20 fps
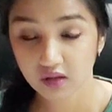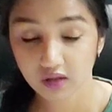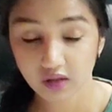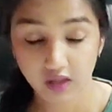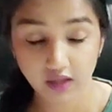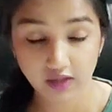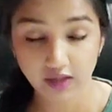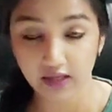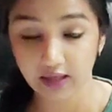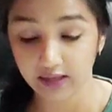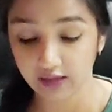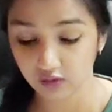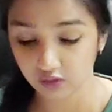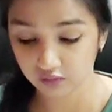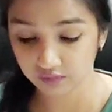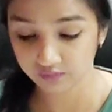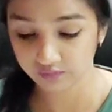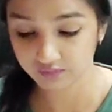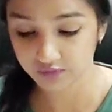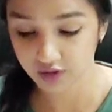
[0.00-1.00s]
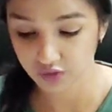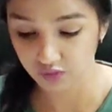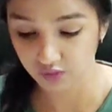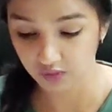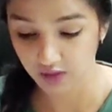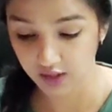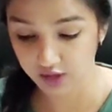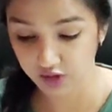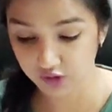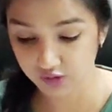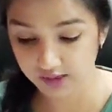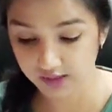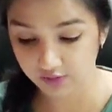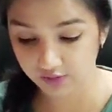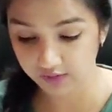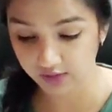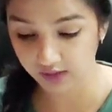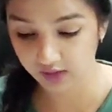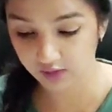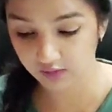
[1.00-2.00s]
Anyhow, Virgos out
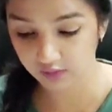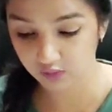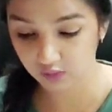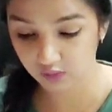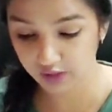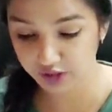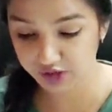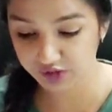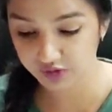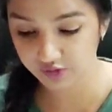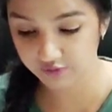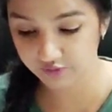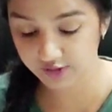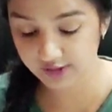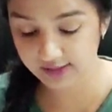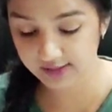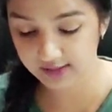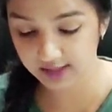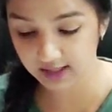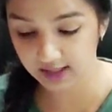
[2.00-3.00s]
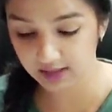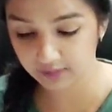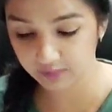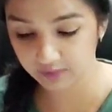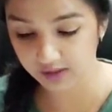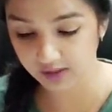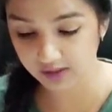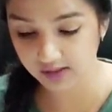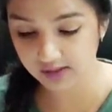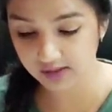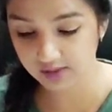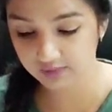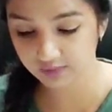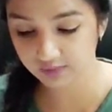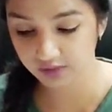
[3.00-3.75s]
there, what is your first card, please?